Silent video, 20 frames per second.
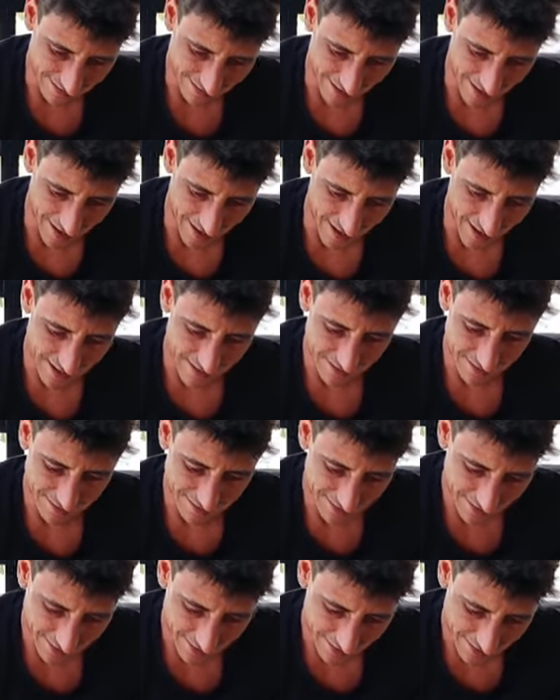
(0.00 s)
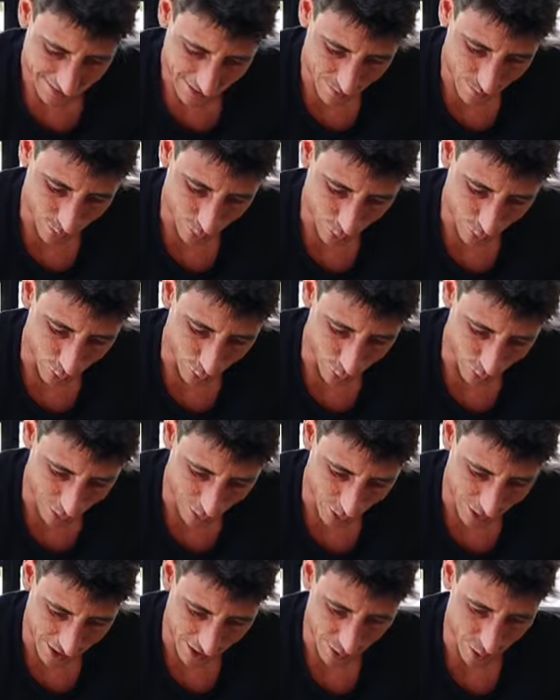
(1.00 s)
10, come on Gold
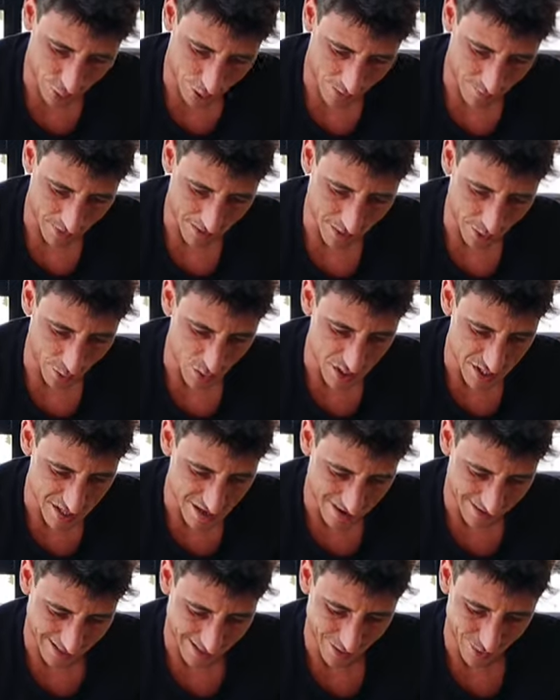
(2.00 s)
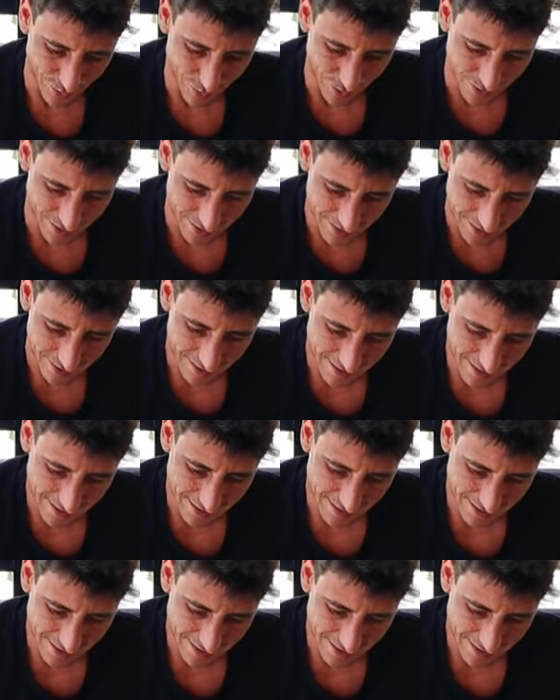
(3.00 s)
Rush, you're gonna drop a little nugget on us.